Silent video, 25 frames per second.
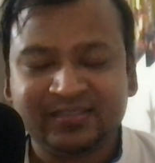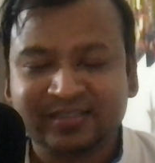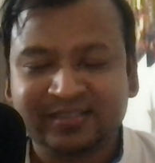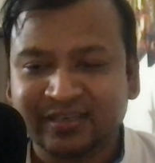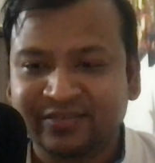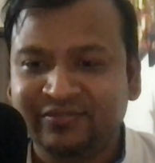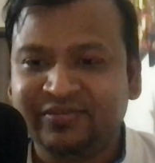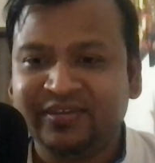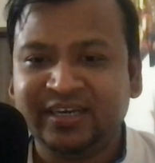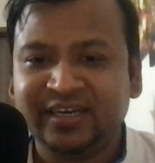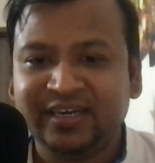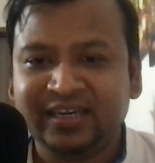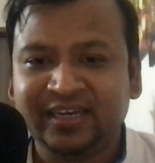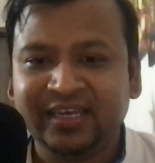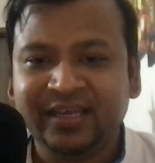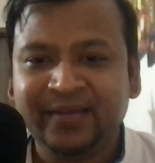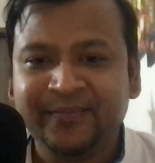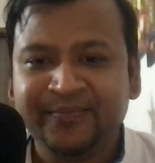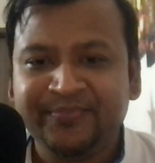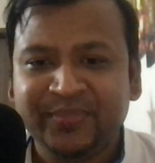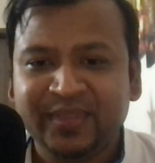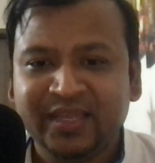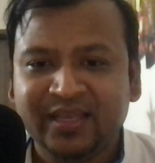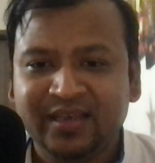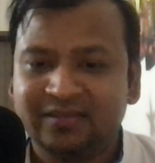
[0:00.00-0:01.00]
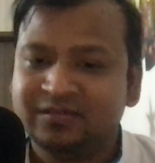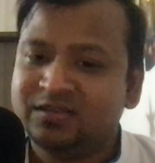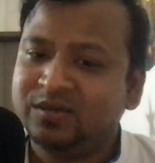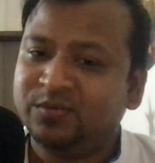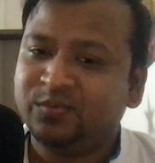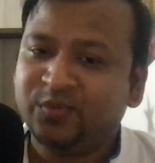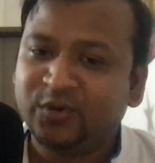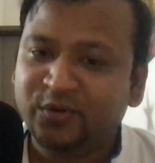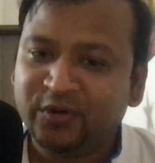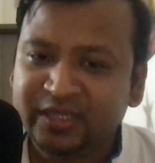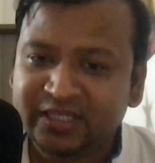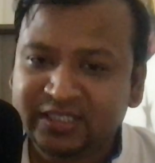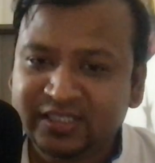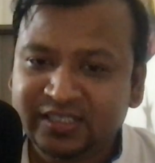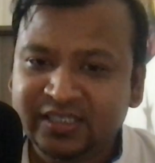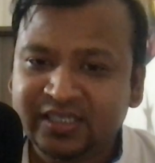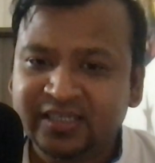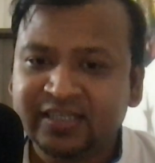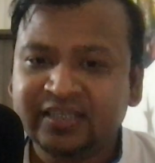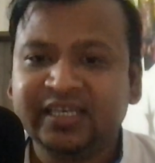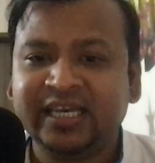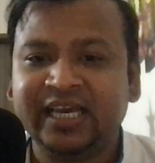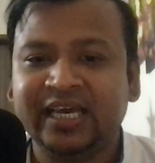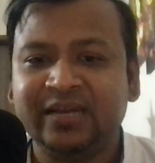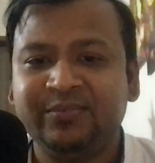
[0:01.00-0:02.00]
definitely a support
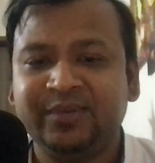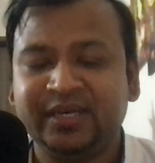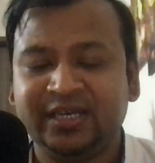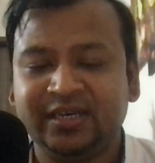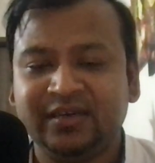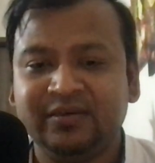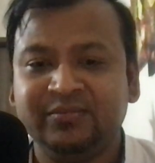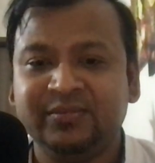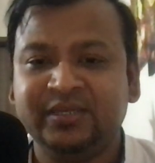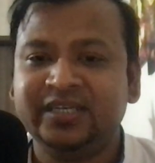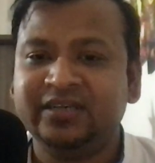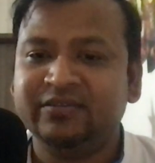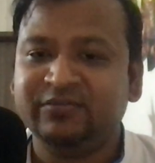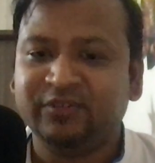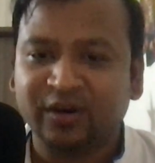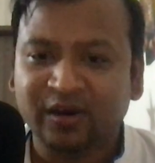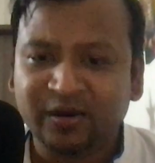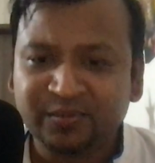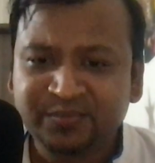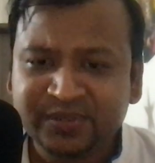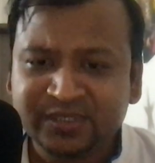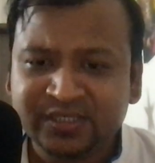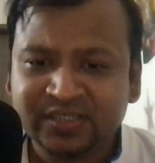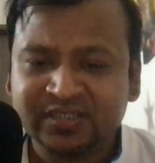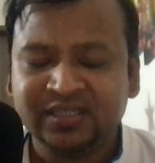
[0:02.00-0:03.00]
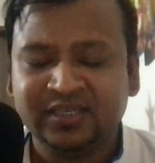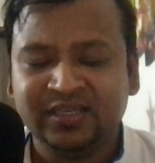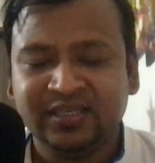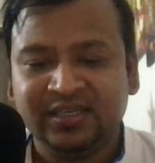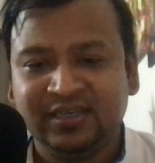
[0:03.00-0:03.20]
engineer can become a DevOps